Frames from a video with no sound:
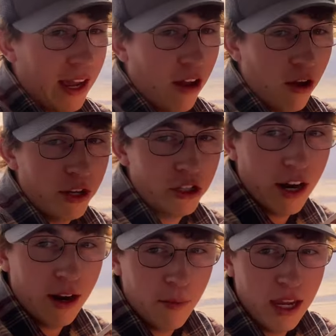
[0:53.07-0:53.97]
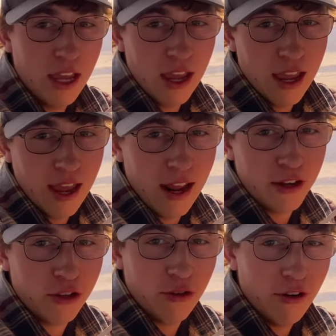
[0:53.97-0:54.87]
I always try to be.
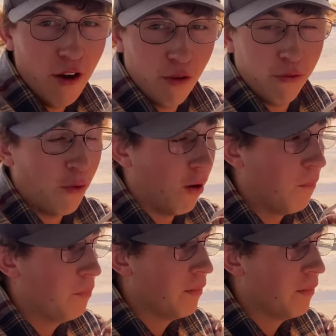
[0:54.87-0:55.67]
And I scooted over for him.